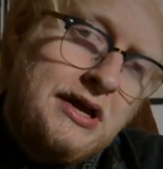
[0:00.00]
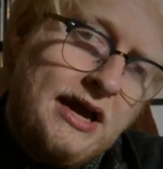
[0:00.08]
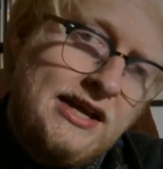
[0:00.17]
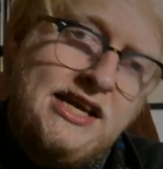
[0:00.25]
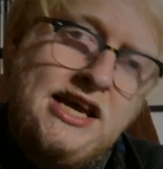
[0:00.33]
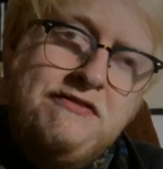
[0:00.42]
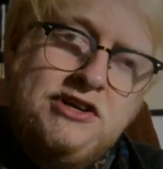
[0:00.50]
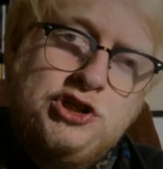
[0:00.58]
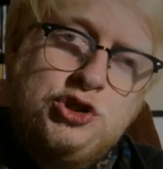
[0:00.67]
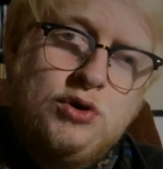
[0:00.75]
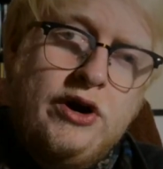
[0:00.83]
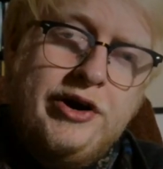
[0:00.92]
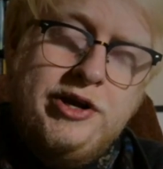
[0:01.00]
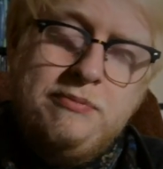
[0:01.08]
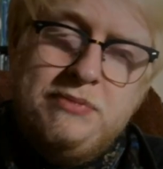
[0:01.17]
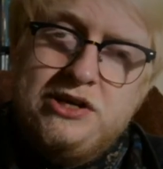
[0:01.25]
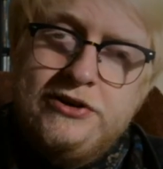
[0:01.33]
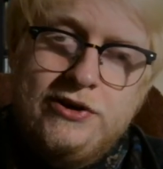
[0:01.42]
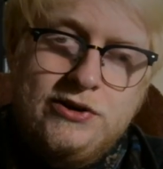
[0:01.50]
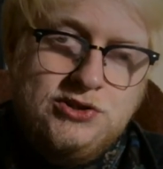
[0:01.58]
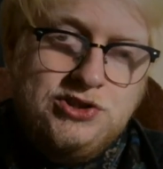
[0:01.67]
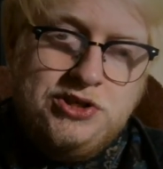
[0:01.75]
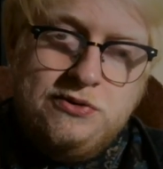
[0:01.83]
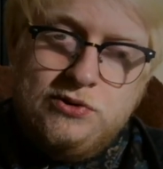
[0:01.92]
and give it a try,
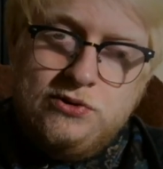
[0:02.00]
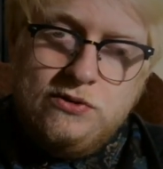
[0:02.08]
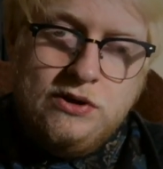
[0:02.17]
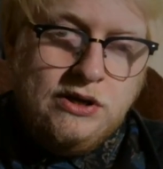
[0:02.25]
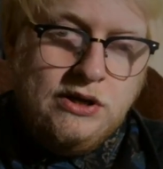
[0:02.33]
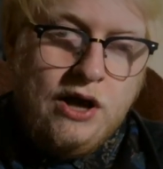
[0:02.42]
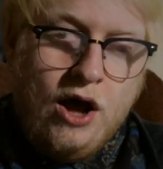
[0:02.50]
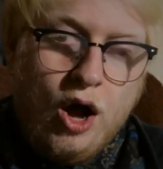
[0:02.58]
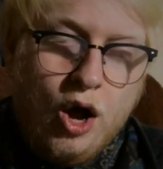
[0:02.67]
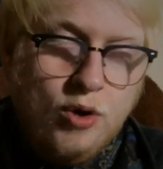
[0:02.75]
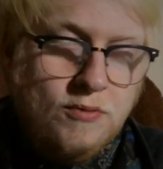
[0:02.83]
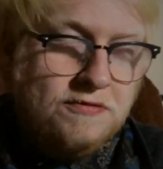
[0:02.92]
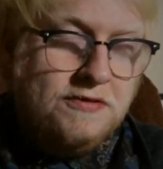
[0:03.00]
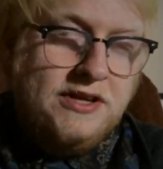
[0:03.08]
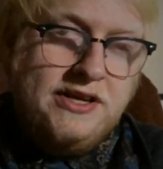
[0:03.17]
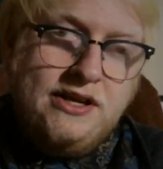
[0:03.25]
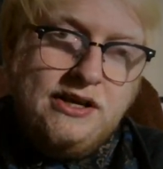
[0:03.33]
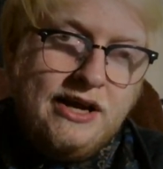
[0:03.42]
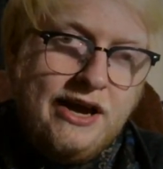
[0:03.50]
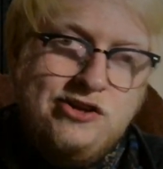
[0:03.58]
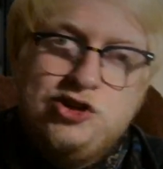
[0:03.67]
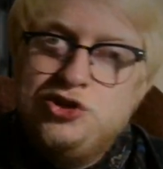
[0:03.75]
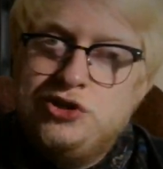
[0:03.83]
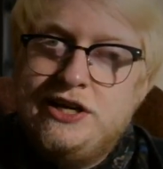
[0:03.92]
because you will hopefully
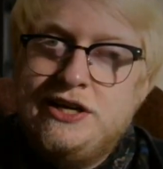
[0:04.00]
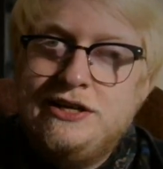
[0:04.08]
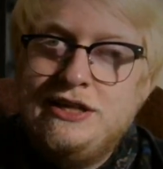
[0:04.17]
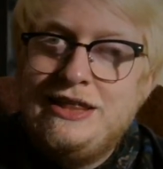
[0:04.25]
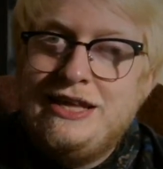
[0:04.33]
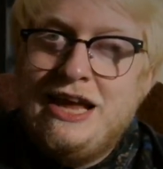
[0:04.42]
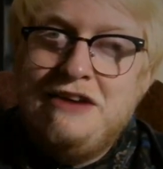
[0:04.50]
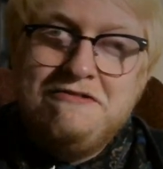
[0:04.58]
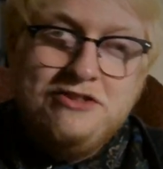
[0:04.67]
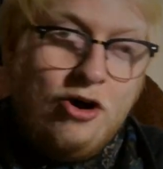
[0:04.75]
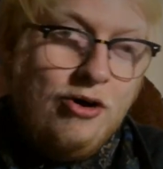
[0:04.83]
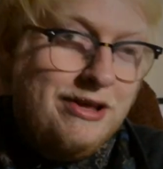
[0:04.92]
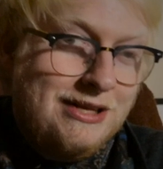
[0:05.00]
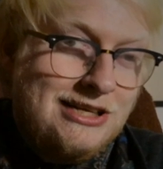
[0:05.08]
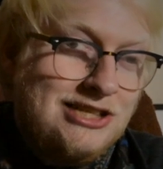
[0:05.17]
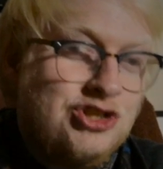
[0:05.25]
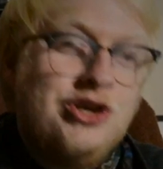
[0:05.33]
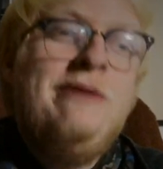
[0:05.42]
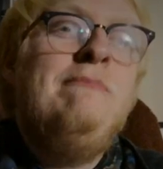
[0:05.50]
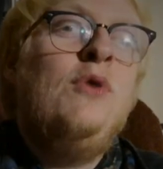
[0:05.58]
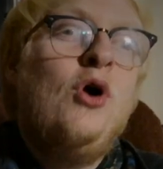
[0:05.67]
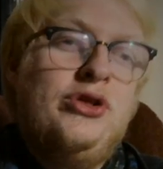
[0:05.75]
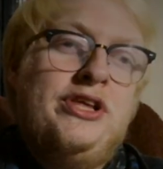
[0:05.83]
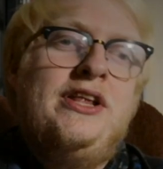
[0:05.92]
enjoy it, if not enjoy it
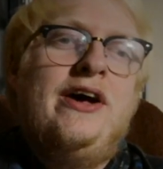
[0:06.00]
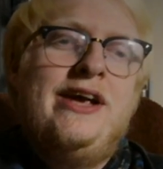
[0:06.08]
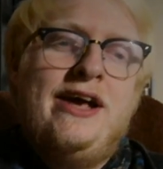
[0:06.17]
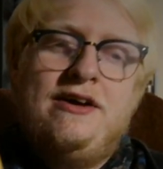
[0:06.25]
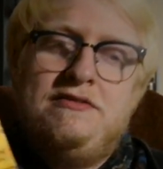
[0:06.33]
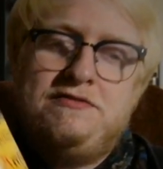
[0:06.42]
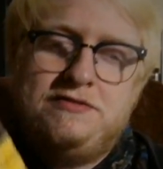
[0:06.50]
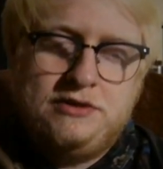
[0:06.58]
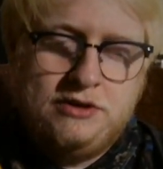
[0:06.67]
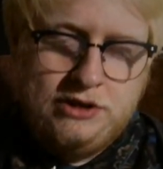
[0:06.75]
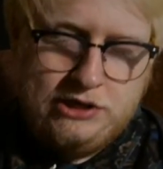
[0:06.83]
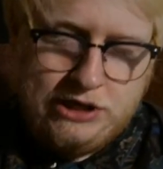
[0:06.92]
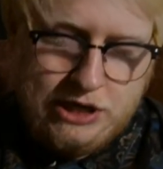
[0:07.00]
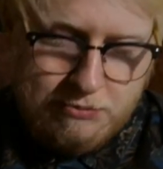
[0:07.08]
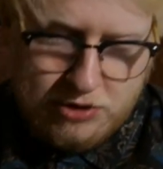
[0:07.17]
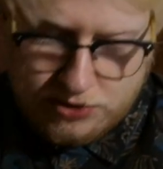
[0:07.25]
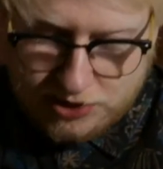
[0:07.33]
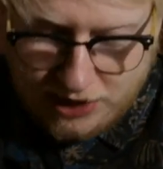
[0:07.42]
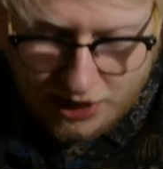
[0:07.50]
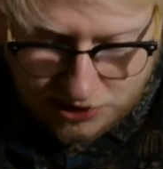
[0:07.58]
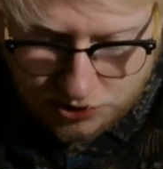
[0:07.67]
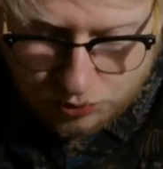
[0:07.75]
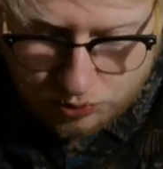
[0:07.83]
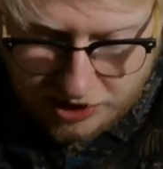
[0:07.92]
more than I have, because that
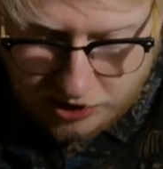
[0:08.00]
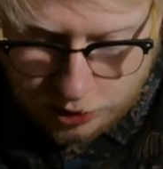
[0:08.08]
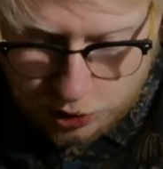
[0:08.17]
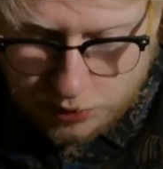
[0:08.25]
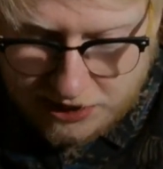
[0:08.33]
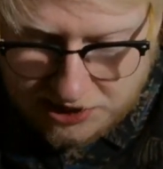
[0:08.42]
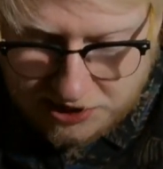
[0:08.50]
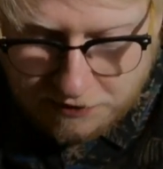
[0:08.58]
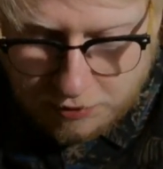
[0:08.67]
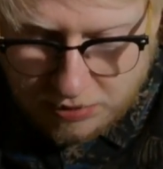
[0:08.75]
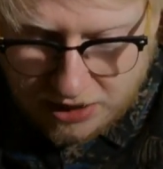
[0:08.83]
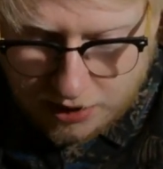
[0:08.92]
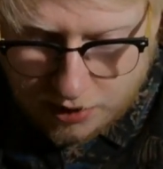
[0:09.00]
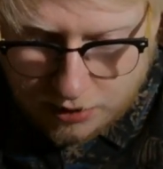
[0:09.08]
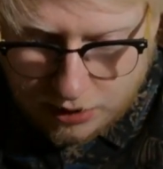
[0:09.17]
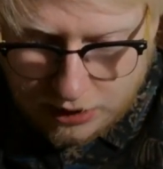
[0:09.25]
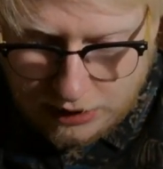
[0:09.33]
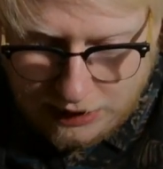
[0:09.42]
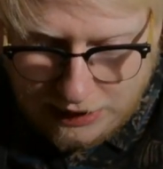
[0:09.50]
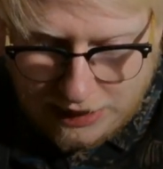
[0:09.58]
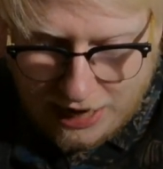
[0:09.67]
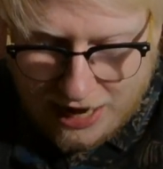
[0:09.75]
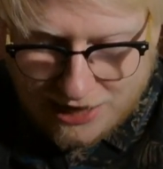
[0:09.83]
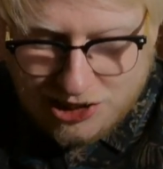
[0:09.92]
is a real treat of a beer.
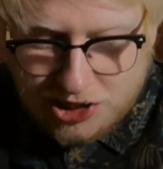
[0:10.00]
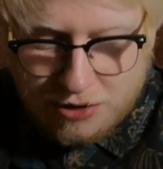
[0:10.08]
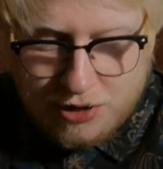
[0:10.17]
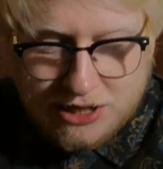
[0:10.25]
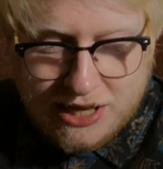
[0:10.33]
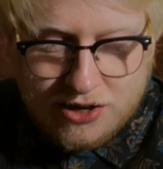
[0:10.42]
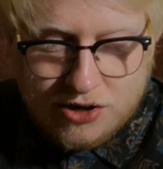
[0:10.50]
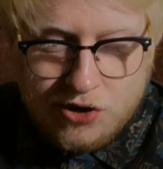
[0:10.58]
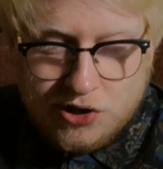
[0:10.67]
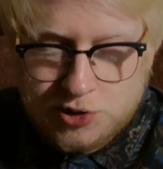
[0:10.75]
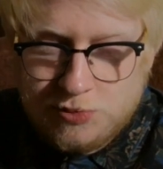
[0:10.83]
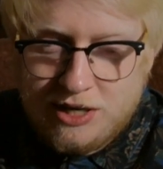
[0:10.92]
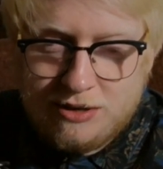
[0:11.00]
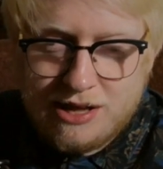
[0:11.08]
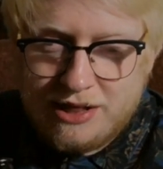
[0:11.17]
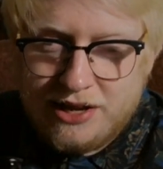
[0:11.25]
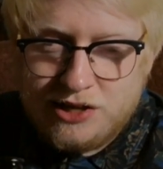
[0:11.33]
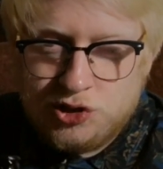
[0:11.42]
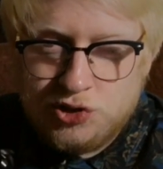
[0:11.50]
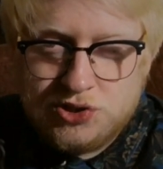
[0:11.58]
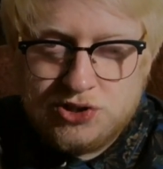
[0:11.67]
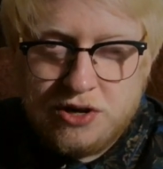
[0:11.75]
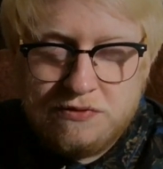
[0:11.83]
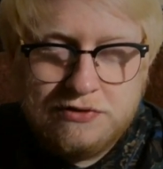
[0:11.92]
And you know what, that cost me like
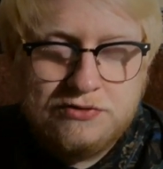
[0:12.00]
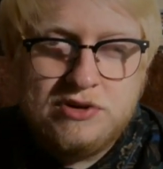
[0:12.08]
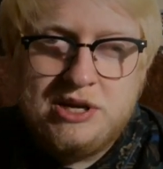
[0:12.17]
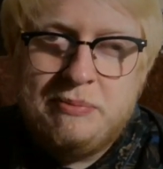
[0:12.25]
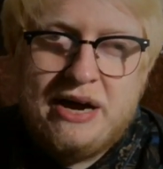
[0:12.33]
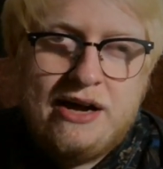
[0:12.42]
just over £3.